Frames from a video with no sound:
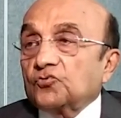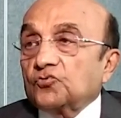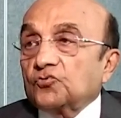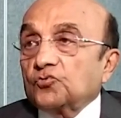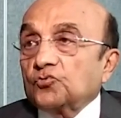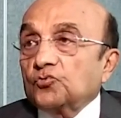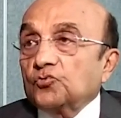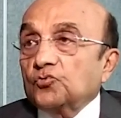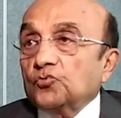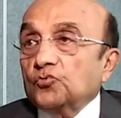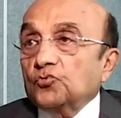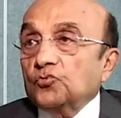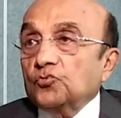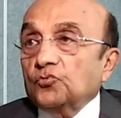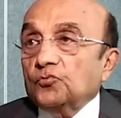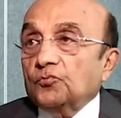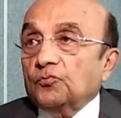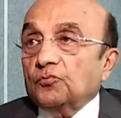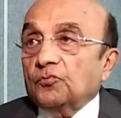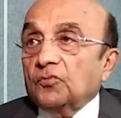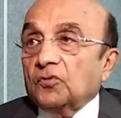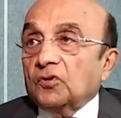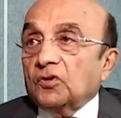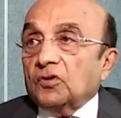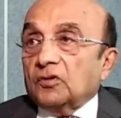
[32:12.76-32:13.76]

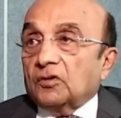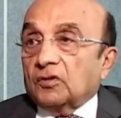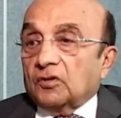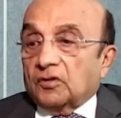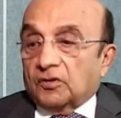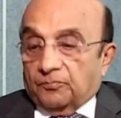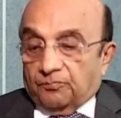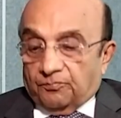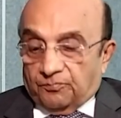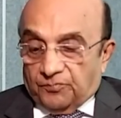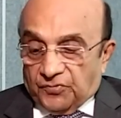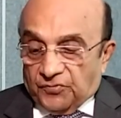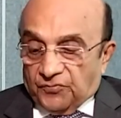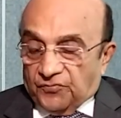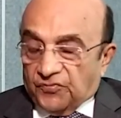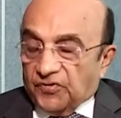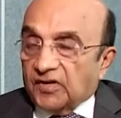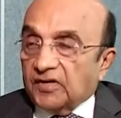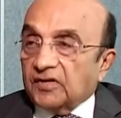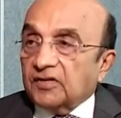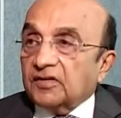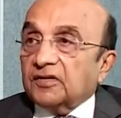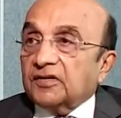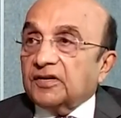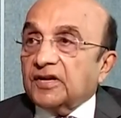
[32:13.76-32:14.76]
to
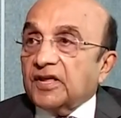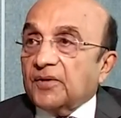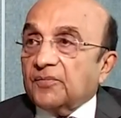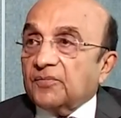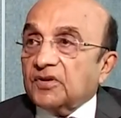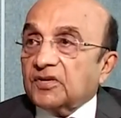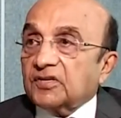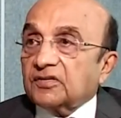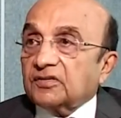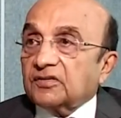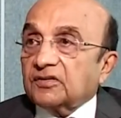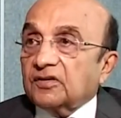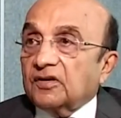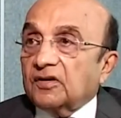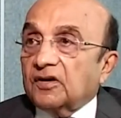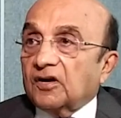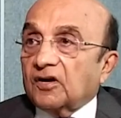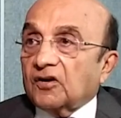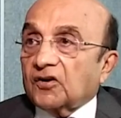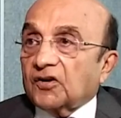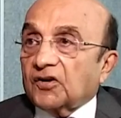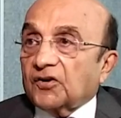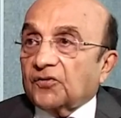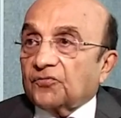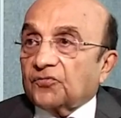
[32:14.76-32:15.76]
prevent the damage
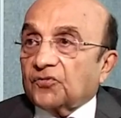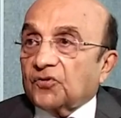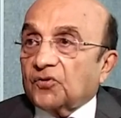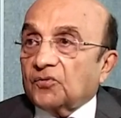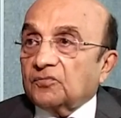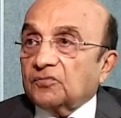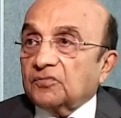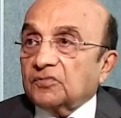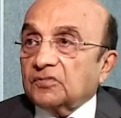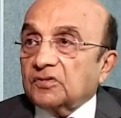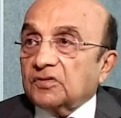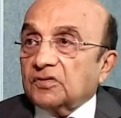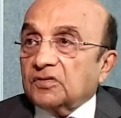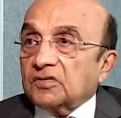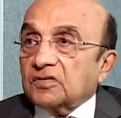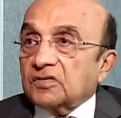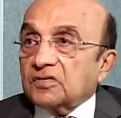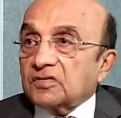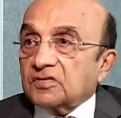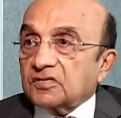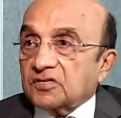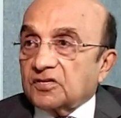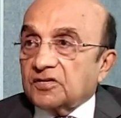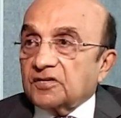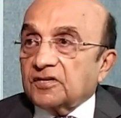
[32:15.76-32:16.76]
occurring from
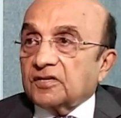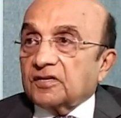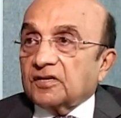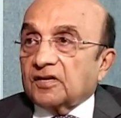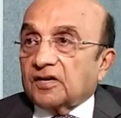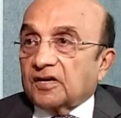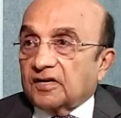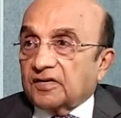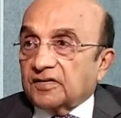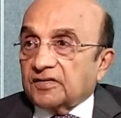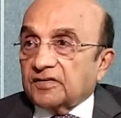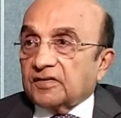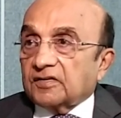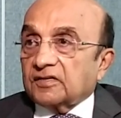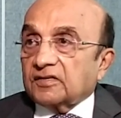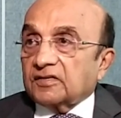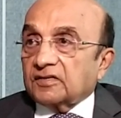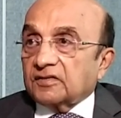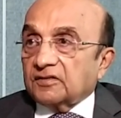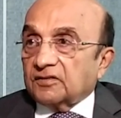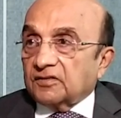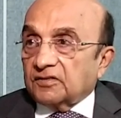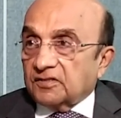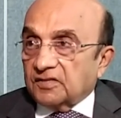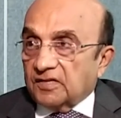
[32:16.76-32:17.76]
sudden cardiac
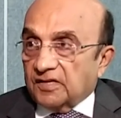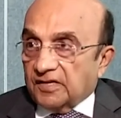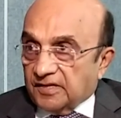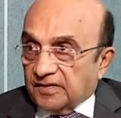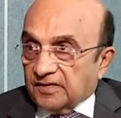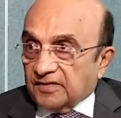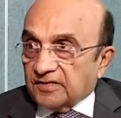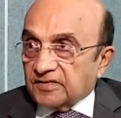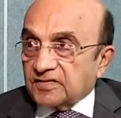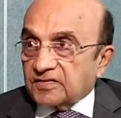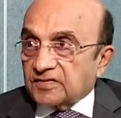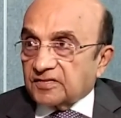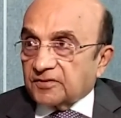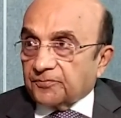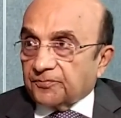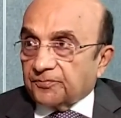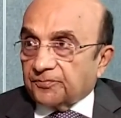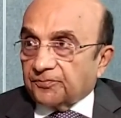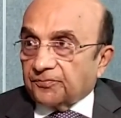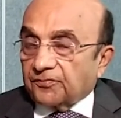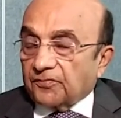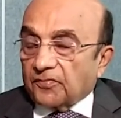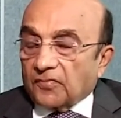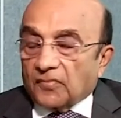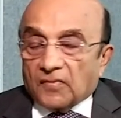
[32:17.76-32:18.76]
arrest.
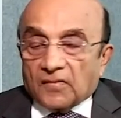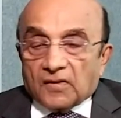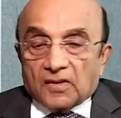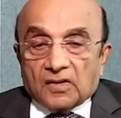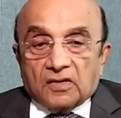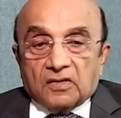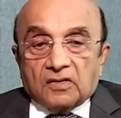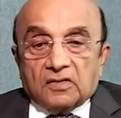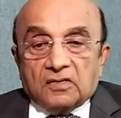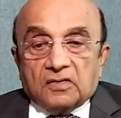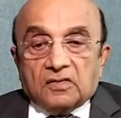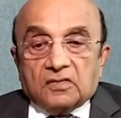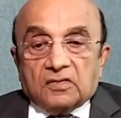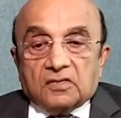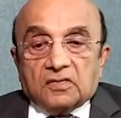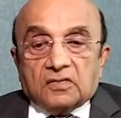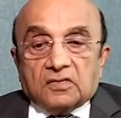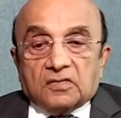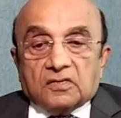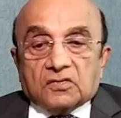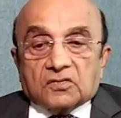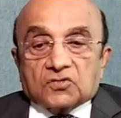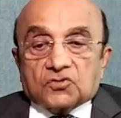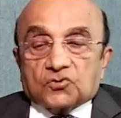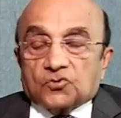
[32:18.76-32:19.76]

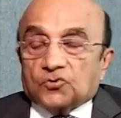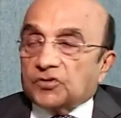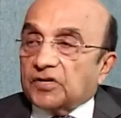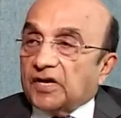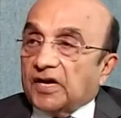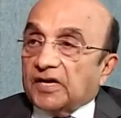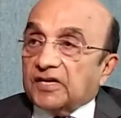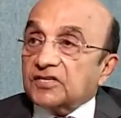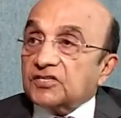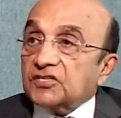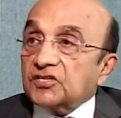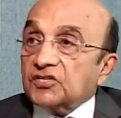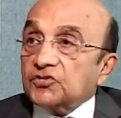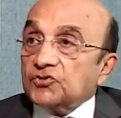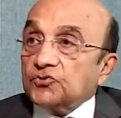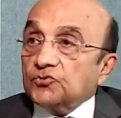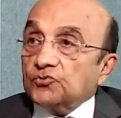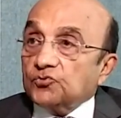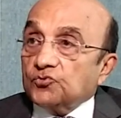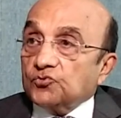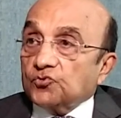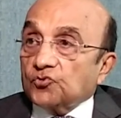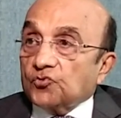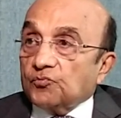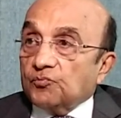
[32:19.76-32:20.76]
So the
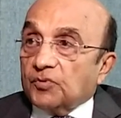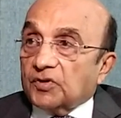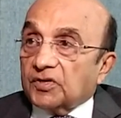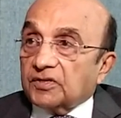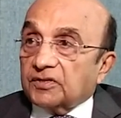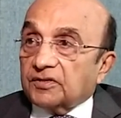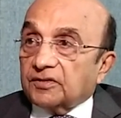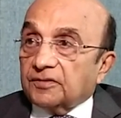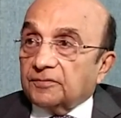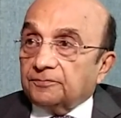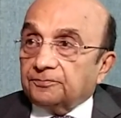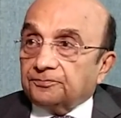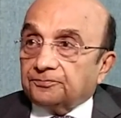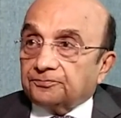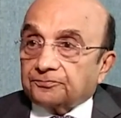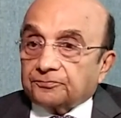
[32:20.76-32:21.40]
ICCU took birth.